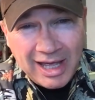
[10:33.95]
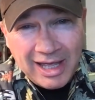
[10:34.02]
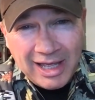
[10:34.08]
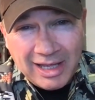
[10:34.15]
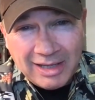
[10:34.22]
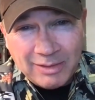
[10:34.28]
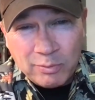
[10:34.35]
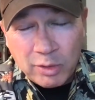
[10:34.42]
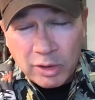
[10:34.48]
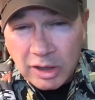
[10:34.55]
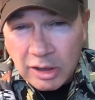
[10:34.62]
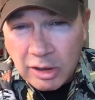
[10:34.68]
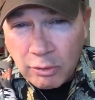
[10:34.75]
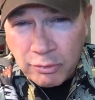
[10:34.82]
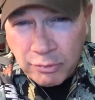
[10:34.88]
Uh, we're
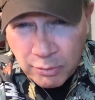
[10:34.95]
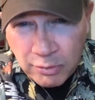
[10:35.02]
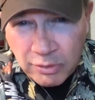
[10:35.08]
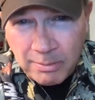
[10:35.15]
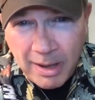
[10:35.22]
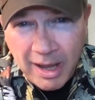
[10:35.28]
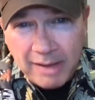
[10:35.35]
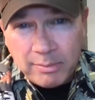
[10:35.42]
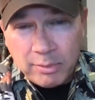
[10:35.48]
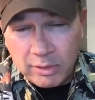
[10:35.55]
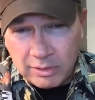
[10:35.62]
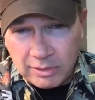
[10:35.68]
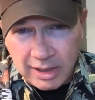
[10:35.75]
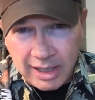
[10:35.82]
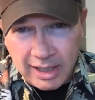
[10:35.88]
going to go through the
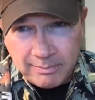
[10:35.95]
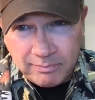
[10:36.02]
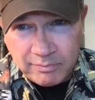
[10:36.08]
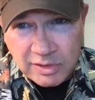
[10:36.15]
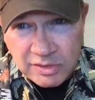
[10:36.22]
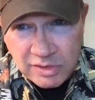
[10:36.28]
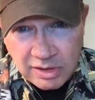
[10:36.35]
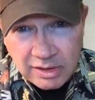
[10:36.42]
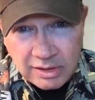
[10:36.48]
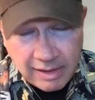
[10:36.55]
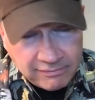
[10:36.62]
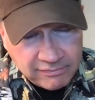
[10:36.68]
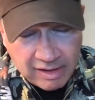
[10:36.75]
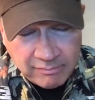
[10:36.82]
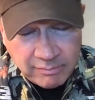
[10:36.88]
Bible. Um, it's going to,
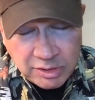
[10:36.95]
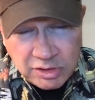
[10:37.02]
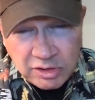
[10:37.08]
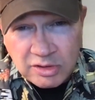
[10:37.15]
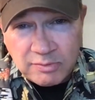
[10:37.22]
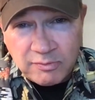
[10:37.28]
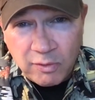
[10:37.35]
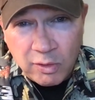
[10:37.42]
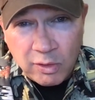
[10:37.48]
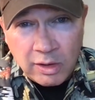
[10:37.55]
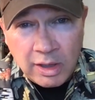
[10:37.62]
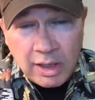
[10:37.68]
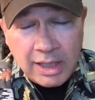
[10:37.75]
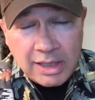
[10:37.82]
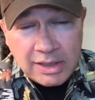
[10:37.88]
I've mentioned this before,
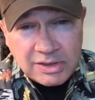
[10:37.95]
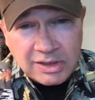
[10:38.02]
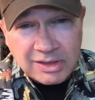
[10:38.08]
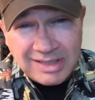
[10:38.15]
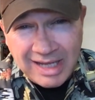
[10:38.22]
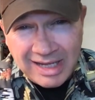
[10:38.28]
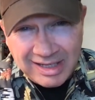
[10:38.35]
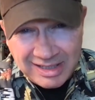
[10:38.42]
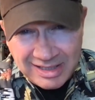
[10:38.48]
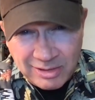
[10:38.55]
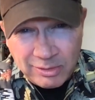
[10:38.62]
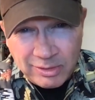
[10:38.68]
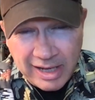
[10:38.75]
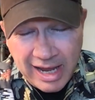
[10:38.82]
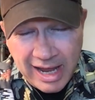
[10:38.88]
it's going to take a
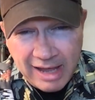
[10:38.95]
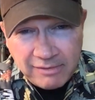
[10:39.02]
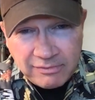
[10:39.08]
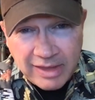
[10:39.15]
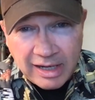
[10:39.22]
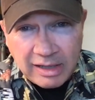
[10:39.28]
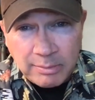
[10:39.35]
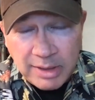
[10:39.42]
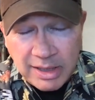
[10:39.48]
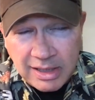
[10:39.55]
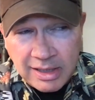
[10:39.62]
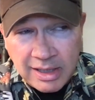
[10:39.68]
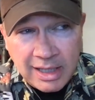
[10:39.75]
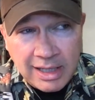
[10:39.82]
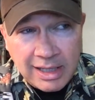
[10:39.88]
year and a half. That'll
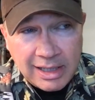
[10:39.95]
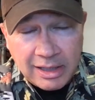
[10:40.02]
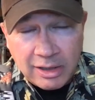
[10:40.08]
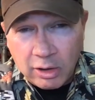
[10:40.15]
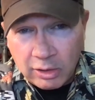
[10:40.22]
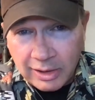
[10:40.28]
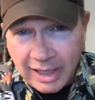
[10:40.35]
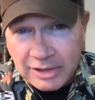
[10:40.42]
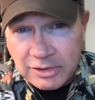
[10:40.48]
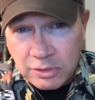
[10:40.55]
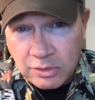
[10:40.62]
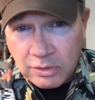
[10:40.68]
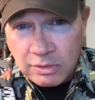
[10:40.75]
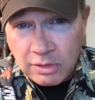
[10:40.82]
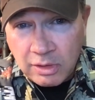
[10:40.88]
be in our
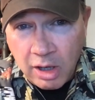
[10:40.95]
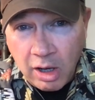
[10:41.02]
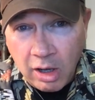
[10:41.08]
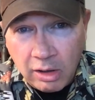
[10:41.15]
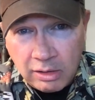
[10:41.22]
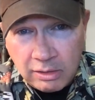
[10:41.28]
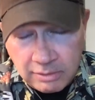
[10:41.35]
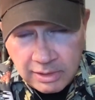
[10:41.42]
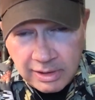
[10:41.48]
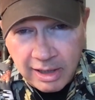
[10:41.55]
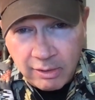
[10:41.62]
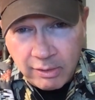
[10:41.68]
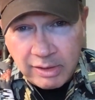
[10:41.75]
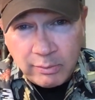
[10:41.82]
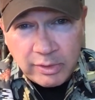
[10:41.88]
lecture hall
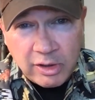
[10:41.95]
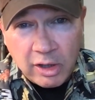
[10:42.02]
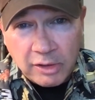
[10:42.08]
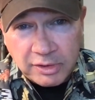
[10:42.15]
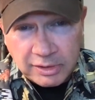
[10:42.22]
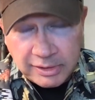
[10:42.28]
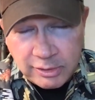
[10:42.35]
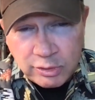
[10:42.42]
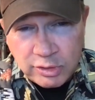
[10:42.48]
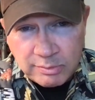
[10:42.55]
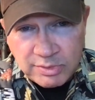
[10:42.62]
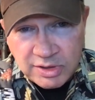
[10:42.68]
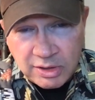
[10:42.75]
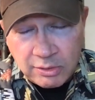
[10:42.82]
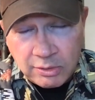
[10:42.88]
area. We call it the
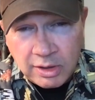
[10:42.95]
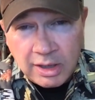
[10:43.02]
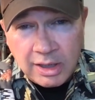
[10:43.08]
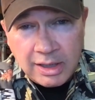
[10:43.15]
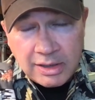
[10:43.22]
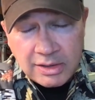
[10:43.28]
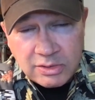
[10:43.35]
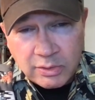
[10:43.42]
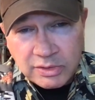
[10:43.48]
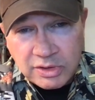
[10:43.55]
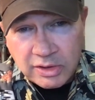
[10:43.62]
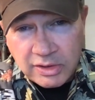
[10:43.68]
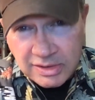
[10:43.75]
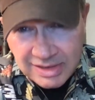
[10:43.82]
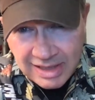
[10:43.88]
Leadership Center. So it's
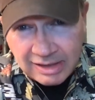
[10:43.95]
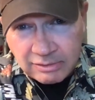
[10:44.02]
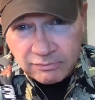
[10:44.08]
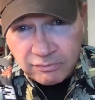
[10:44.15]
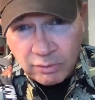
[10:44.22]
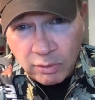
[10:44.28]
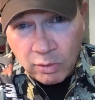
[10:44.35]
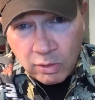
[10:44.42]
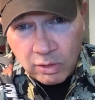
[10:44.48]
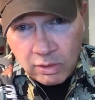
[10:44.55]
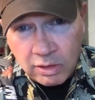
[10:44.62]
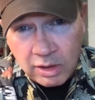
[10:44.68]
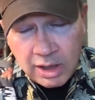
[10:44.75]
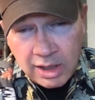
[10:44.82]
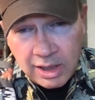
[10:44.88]
on the second
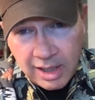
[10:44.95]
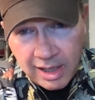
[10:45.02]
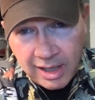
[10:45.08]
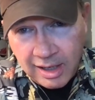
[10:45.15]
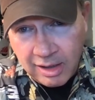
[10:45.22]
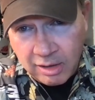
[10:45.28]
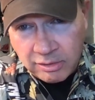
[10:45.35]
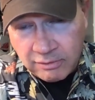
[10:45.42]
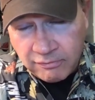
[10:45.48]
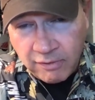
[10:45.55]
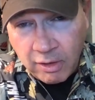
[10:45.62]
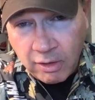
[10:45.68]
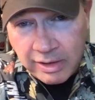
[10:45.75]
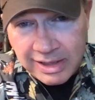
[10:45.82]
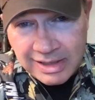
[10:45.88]
floor uh, on the
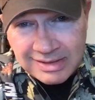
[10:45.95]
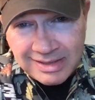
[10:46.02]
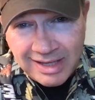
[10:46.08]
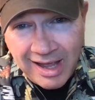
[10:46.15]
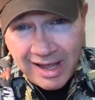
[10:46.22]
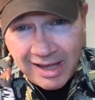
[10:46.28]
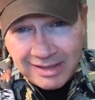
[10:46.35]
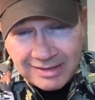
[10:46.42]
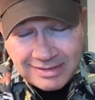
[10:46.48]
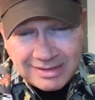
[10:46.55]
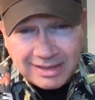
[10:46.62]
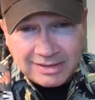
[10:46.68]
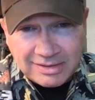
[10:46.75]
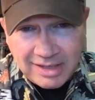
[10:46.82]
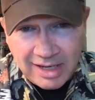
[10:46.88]
far east side. It's
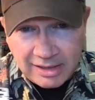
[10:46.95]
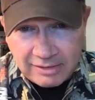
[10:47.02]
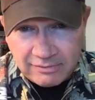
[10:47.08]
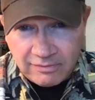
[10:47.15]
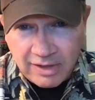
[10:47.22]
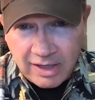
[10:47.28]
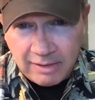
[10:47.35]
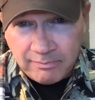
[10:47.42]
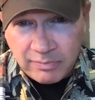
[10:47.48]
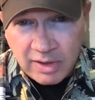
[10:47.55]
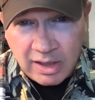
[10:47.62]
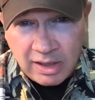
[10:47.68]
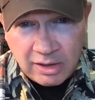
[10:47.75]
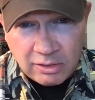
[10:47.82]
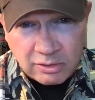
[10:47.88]
it's kind of um,
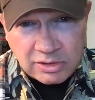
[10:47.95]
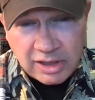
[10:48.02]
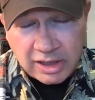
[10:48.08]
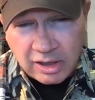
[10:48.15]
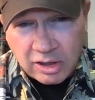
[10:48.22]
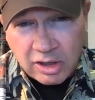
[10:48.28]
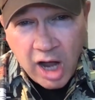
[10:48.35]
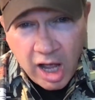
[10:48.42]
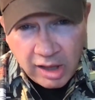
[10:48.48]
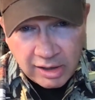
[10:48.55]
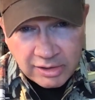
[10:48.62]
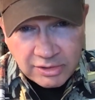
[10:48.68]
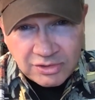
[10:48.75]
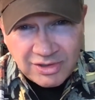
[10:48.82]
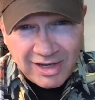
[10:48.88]
looks like a
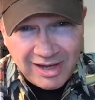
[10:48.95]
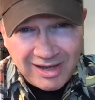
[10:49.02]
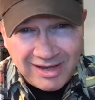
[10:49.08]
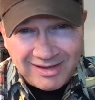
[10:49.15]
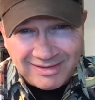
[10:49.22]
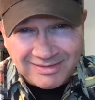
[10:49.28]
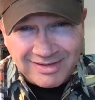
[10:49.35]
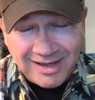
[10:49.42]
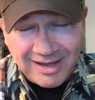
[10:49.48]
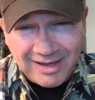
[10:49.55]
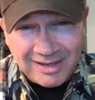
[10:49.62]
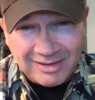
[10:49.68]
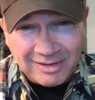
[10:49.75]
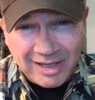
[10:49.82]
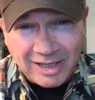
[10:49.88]
college uh,
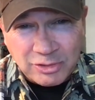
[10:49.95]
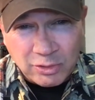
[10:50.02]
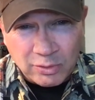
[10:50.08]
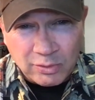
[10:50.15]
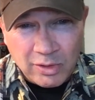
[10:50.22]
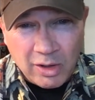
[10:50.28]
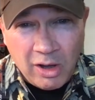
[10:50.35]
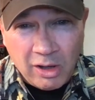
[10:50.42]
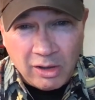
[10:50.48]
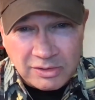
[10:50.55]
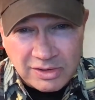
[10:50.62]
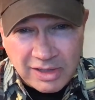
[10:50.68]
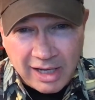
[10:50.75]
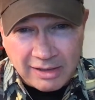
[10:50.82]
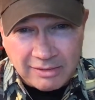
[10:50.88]
uh, lecture hall.
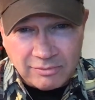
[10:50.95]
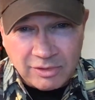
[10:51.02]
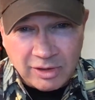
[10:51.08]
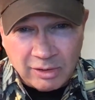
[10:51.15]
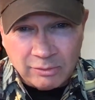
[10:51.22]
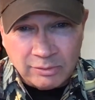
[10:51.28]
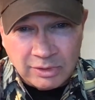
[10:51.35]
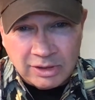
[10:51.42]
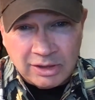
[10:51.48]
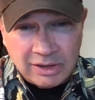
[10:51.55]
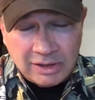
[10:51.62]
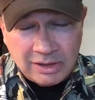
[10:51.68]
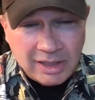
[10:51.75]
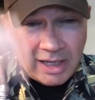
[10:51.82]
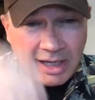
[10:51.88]
It's got you know
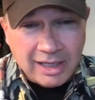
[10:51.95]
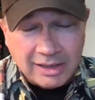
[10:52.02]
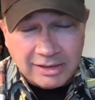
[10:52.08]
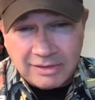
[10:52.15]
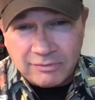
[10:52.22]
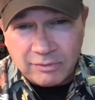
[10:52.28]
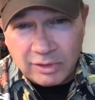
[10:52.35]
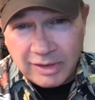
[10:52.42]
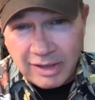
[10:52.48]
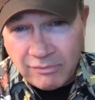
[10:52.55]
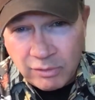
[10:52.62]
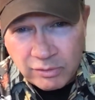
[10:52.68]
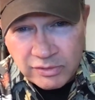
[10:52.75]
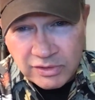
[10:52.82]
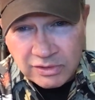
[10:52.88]
uh, different
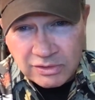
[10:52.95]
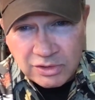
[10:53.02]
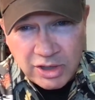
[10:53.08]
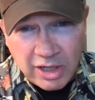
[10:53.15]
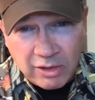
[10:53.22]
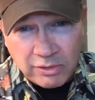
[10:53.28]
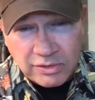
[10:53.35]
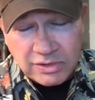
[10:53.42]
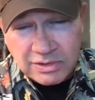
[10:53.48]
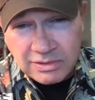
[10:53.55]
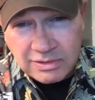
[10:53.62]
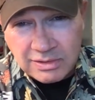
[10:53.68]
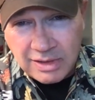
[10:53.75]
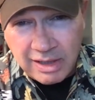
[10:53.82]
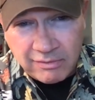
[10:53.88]
levels and chairs,
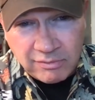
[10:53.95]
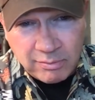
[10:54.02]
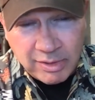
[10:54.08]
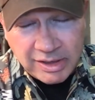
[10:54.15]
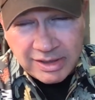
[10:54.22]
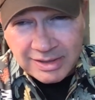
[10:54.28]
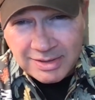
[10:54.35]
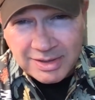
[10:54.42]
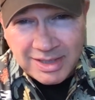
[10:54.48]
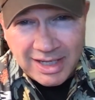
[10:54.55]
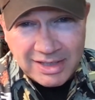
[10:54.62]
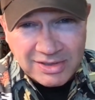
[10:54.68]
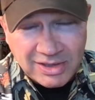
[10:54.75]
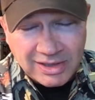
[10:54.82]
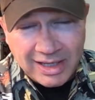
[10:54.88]
and everybody gets a
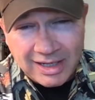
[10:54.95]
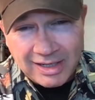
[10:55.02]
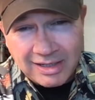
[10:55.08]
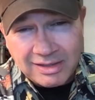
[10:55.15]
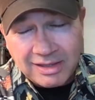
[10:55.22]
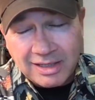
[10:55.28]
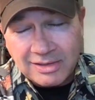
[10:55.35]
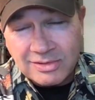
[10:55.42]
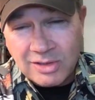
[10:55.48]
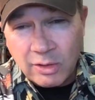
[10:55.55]
desk and that kind of thing.